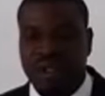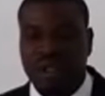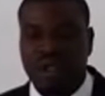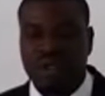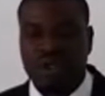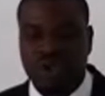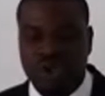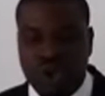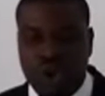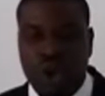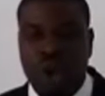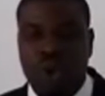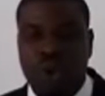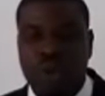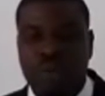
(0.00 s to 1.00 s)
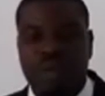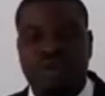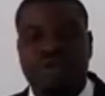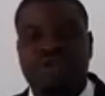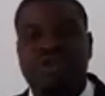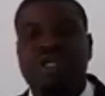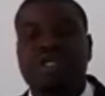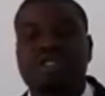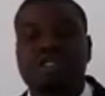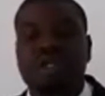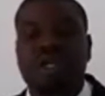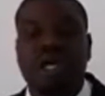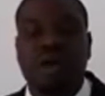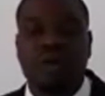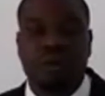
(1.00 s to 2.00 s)
So we must treat each
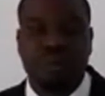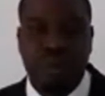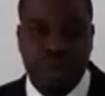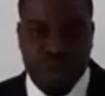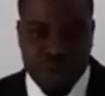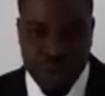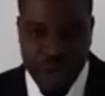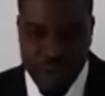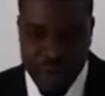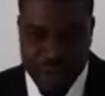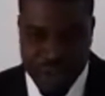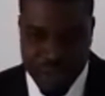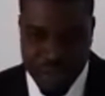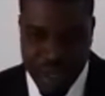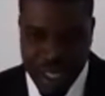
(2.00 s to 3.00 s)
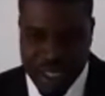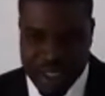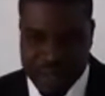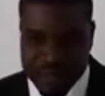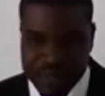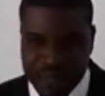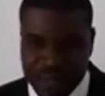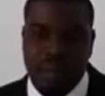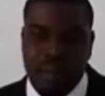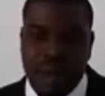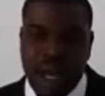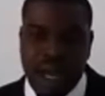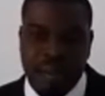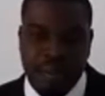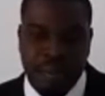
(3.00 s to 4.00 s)
other with mutual respect
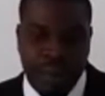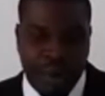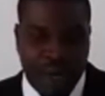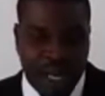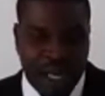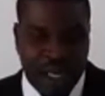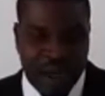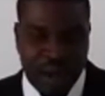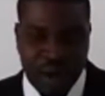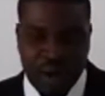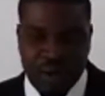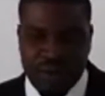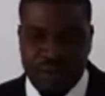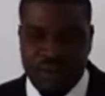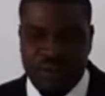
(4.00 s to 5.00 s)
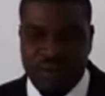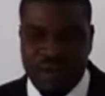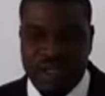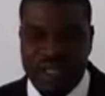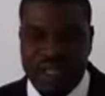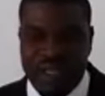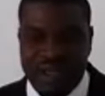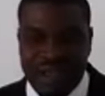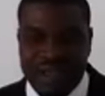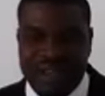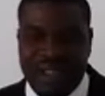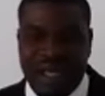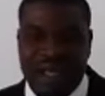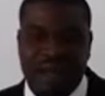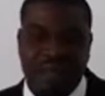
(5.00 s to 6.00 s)
and brotherly love.
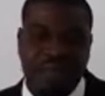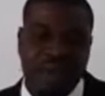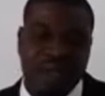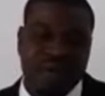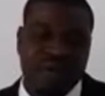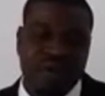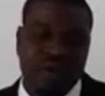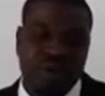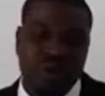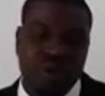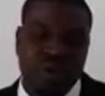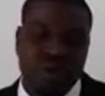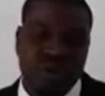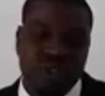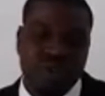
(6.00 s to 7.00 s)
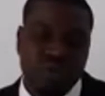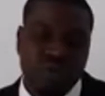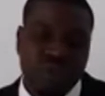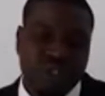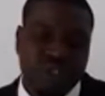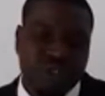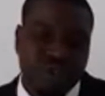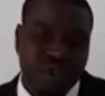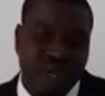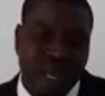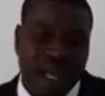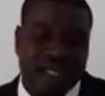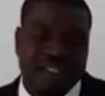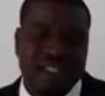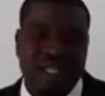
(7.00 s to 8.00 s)
These are the bedrock which
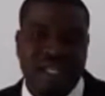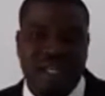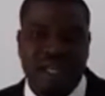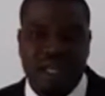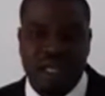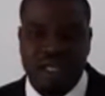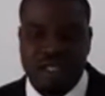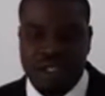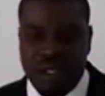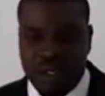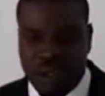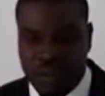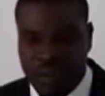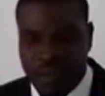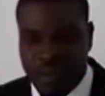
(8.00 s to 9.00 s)
unites a nation